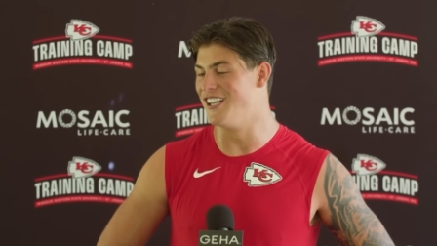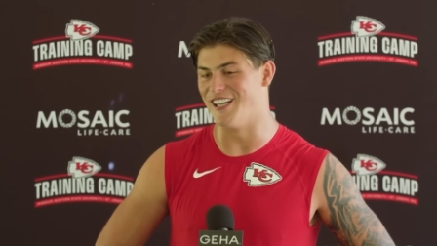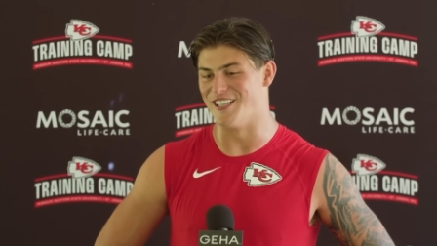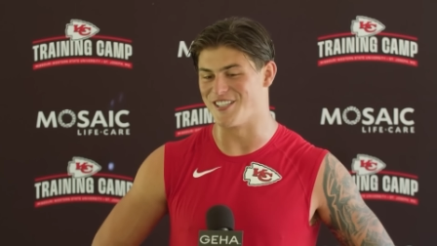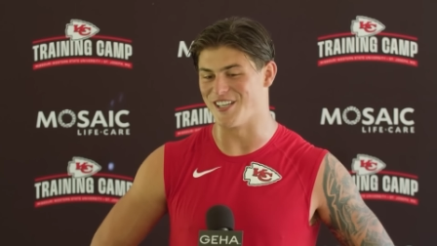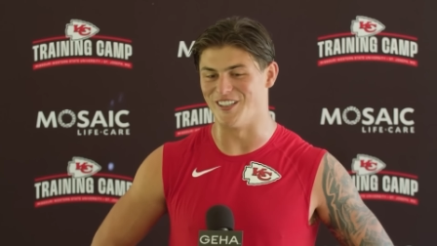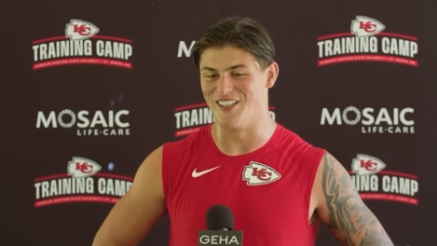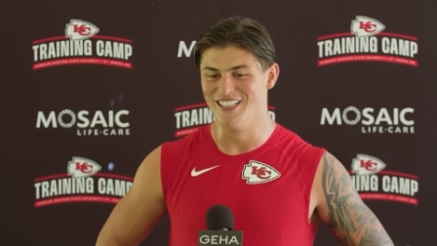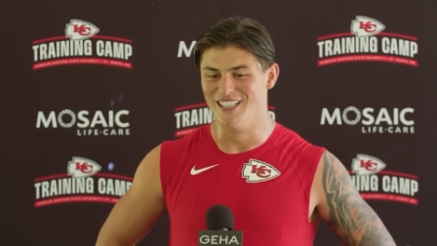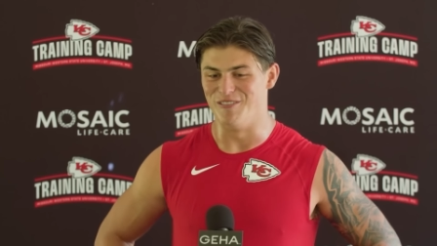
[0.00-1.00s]
uh, so
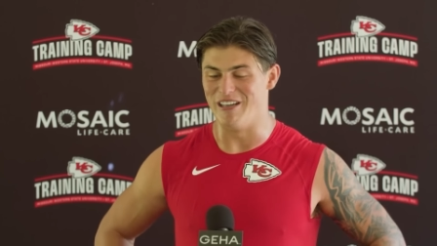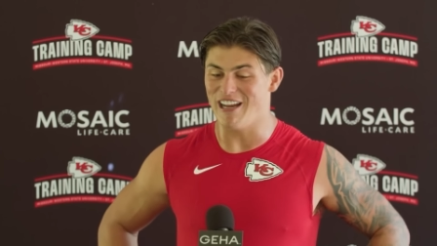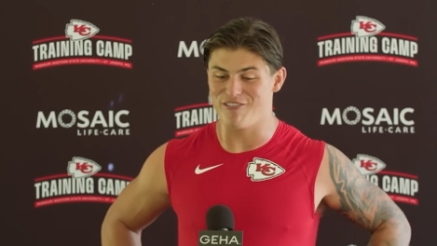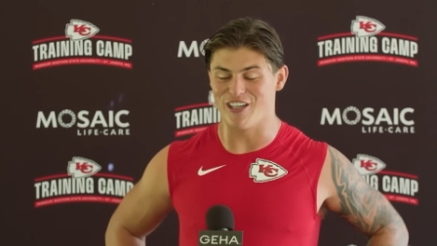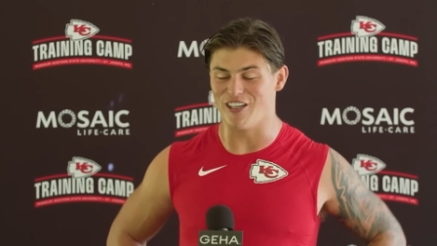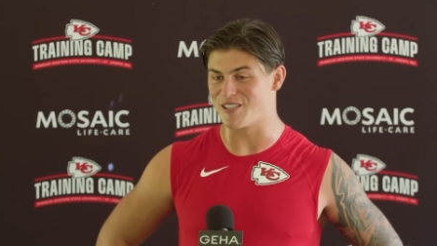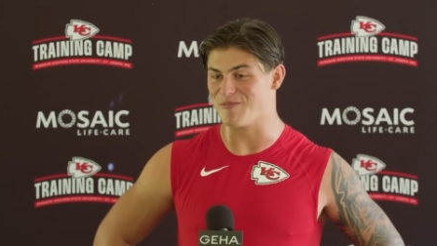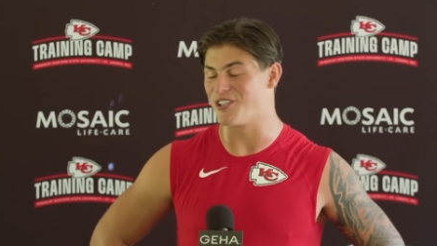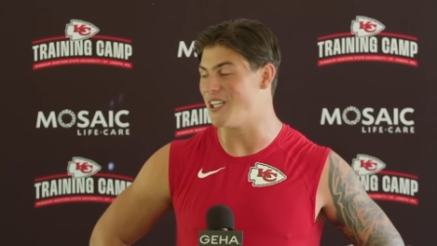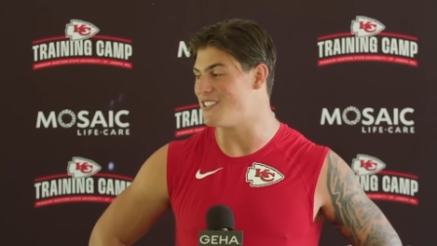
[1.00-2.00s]
we have got some
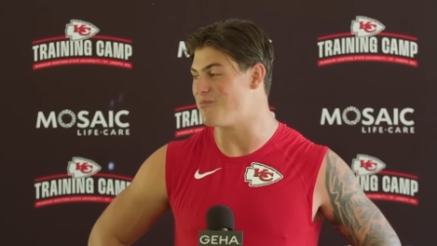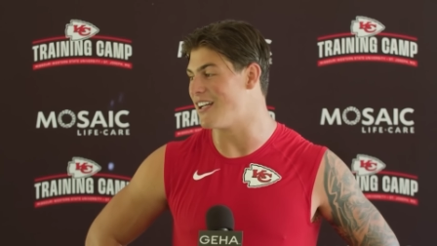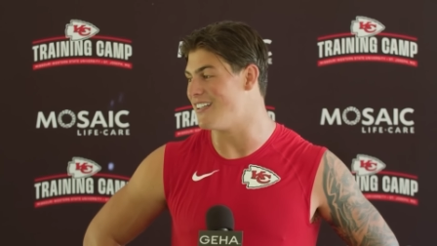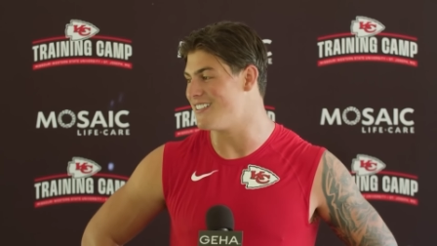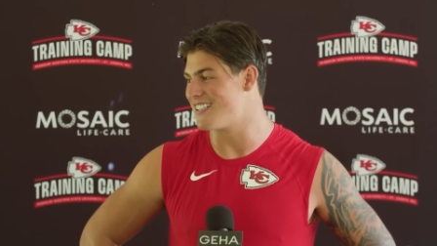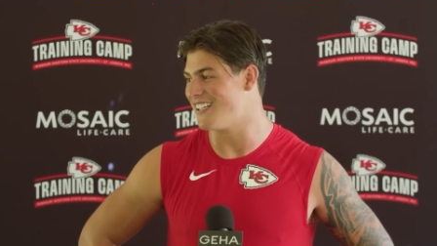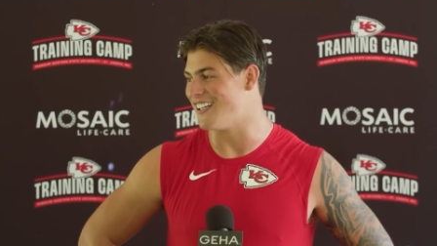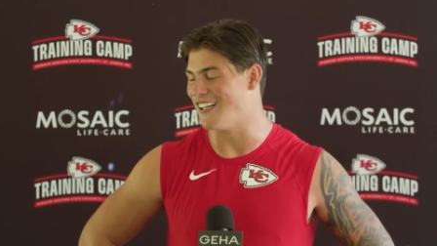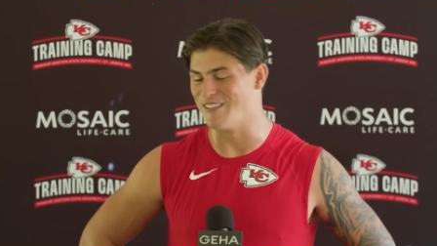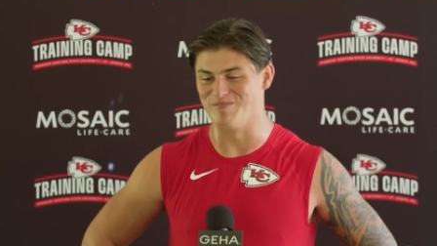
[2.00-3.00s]
creative plays,
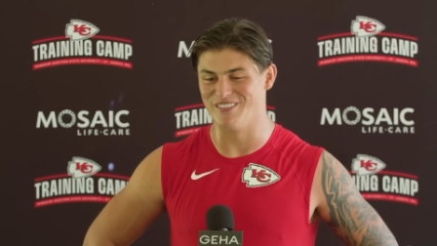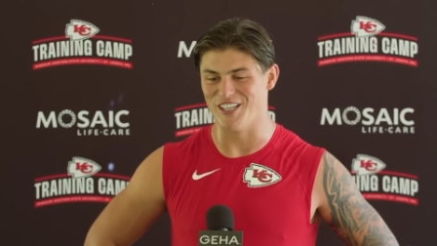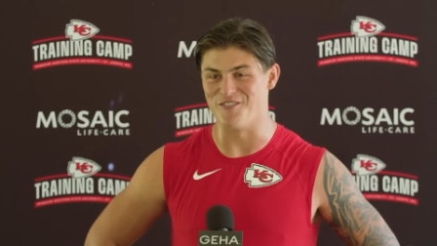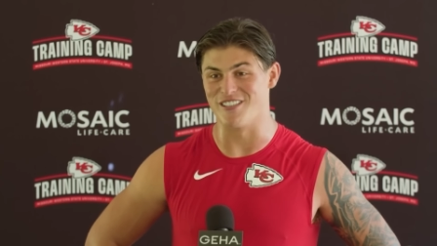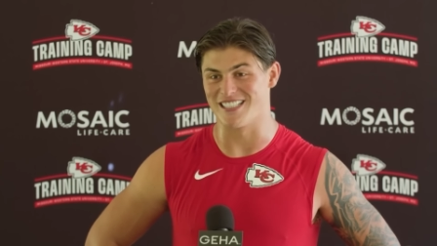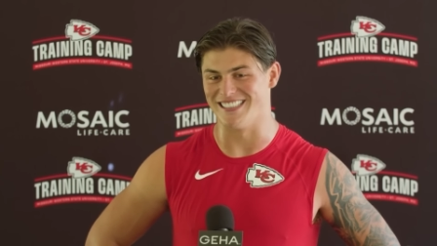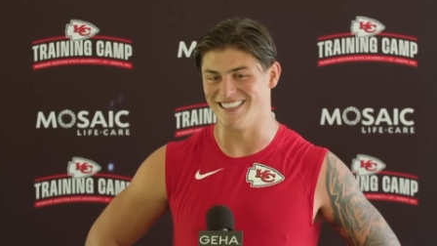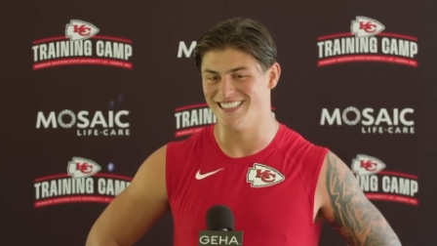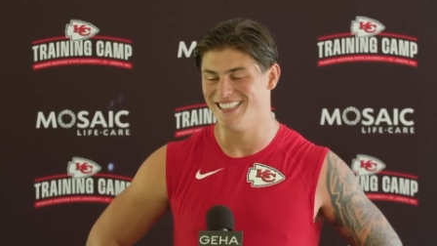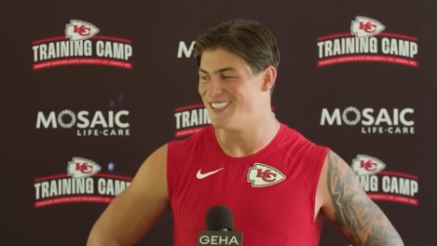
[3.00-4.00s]
um, obviously
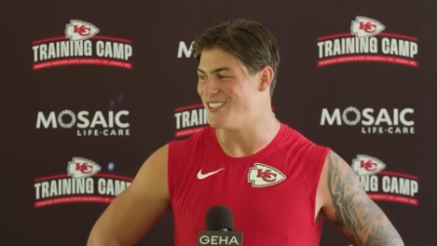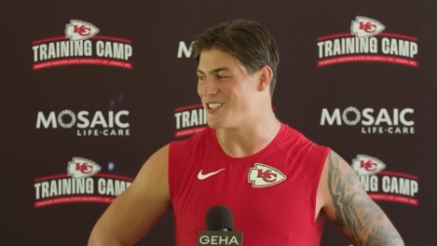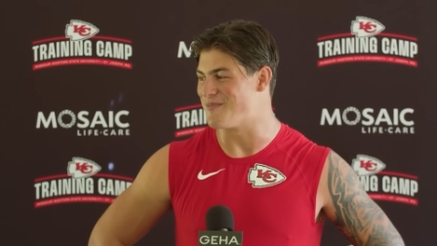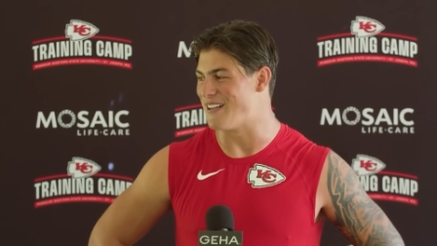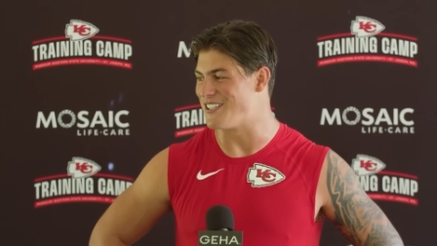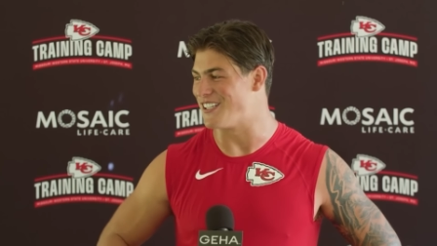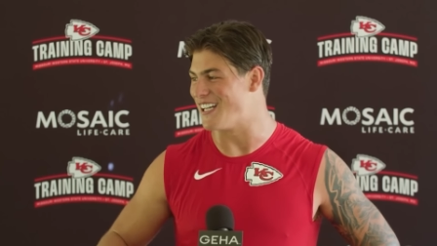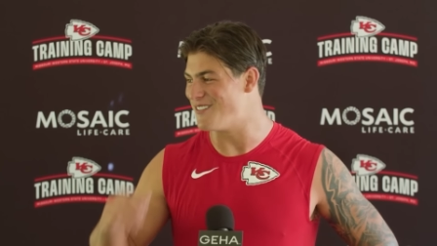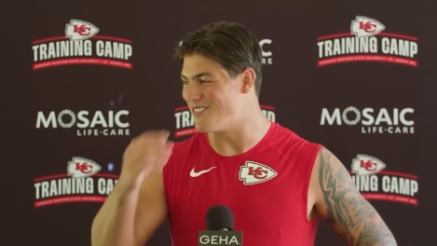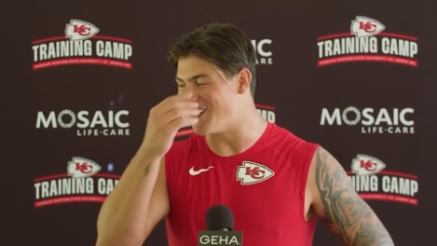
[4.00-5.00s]
not to mention
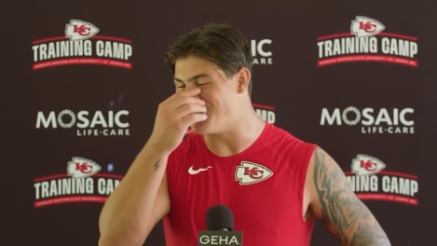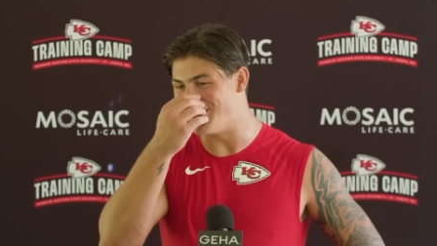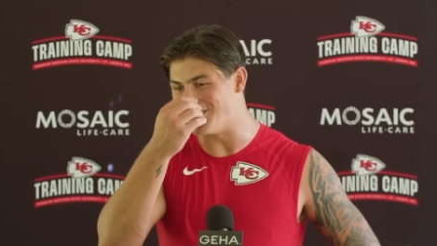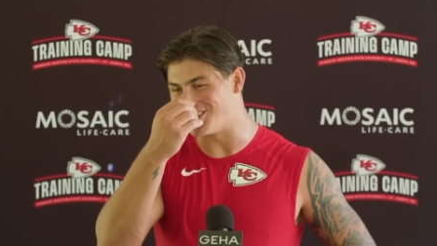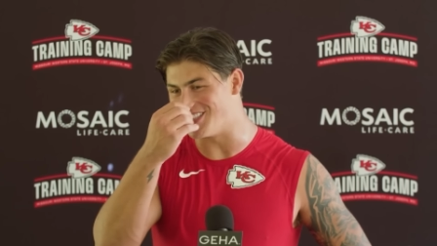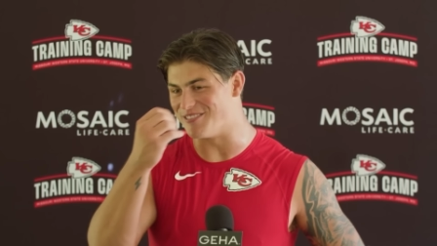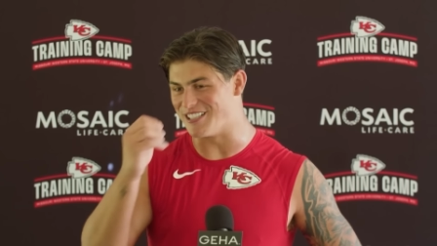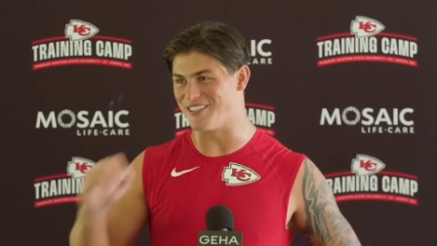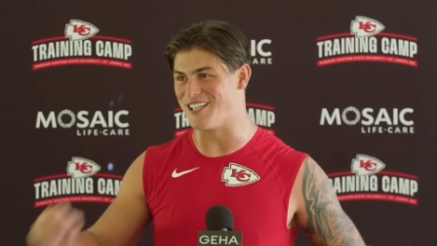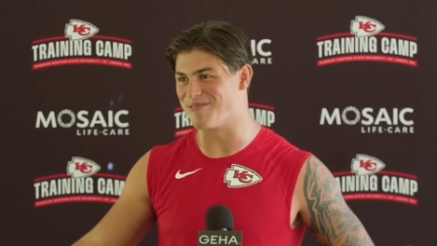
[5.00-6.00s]
now, but hopefully you'll see them in the first